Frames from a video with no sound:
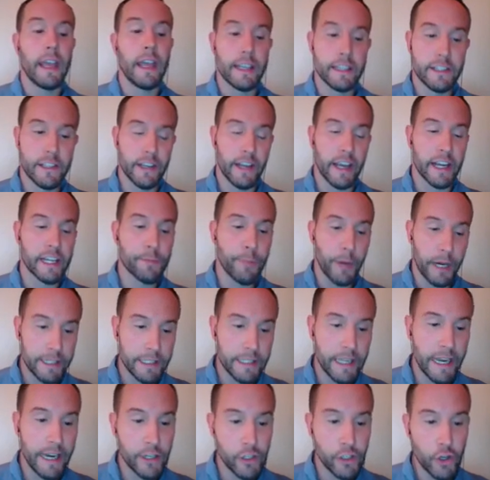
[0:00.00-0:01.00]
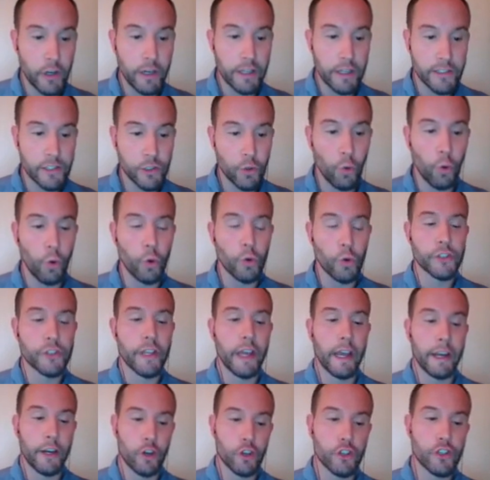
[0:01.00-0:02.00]
it's an expectation in schools
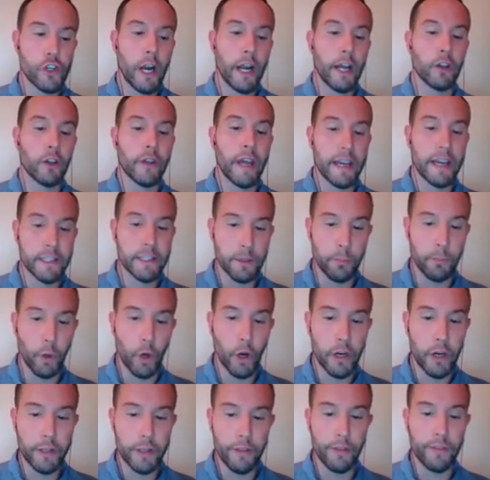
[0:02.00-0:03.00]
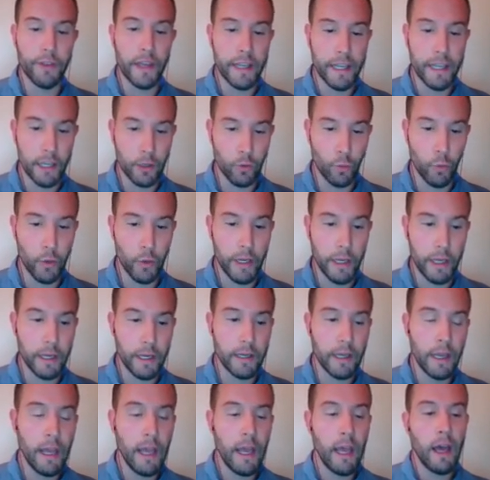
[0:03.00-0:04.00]
that your child has a book that they can
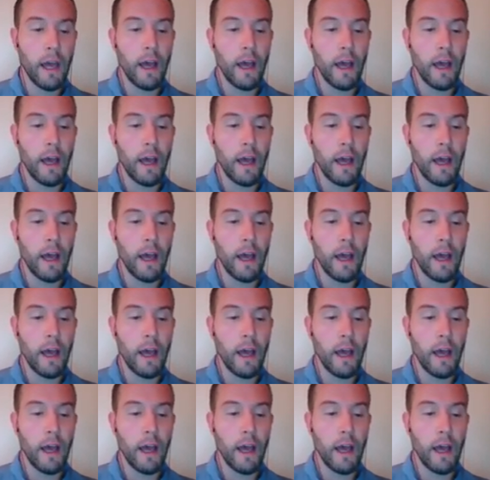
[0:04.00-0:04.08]
read